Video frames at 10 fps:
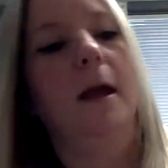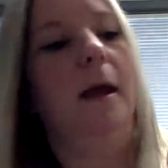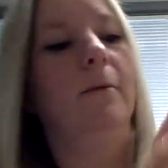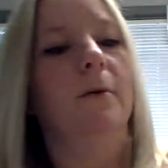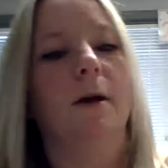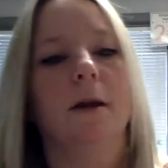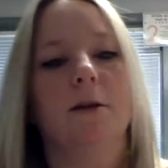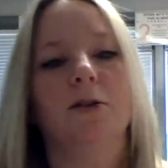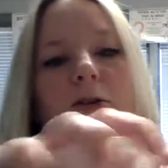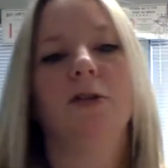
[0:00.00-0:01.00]
And we're going to
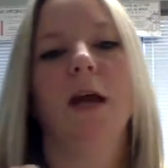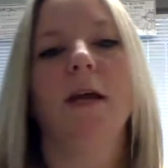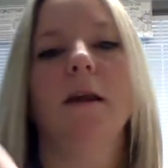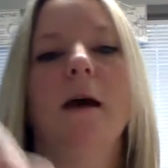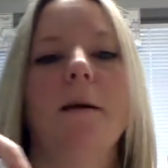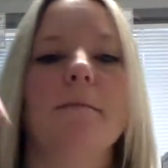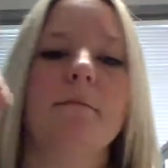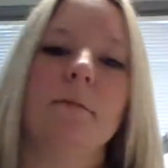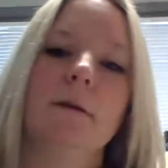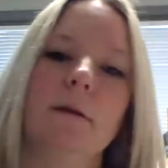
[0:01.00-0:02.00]
shake it up.
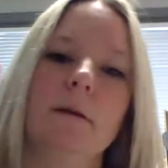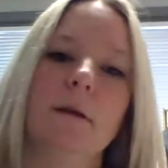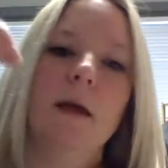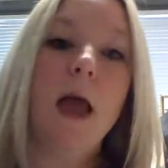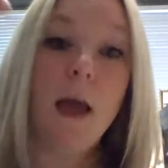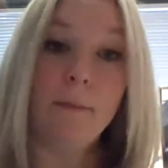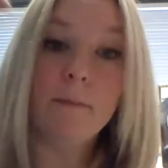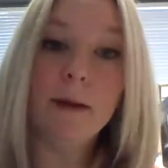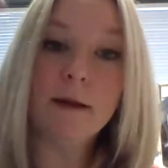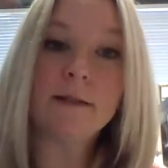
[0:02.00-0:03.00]

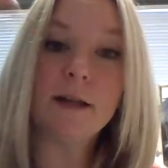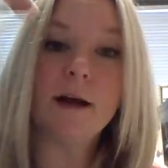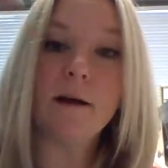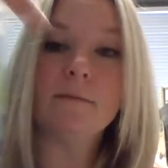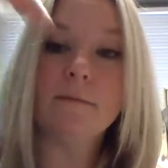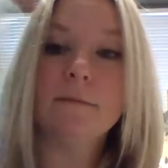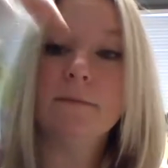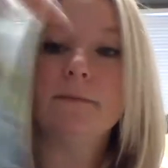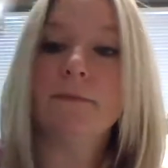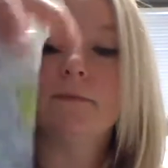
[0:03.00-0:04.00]
Mix it up.
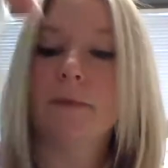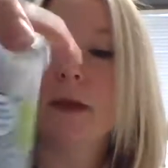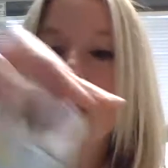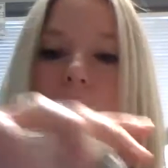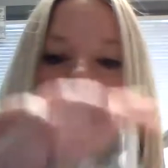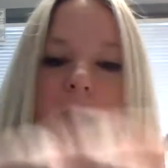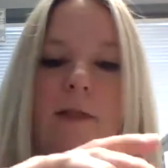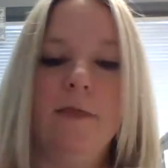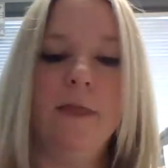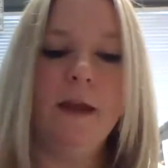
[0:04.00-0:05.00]

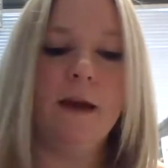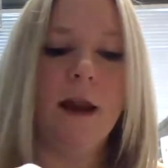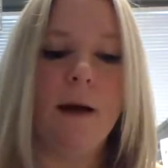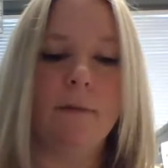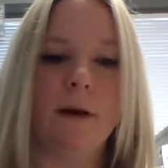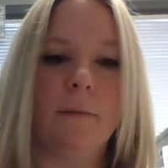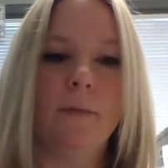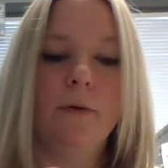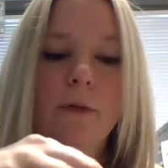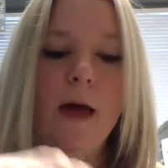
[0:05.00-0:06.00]
And then I'm going to
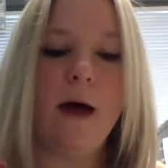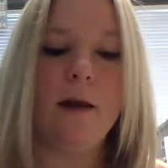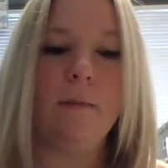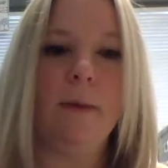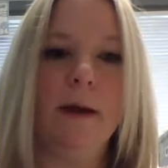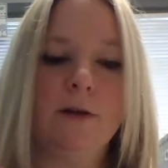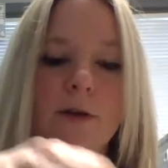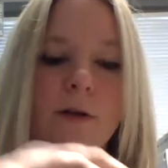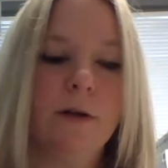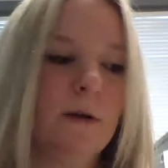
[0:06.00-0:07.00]
pull out a picture.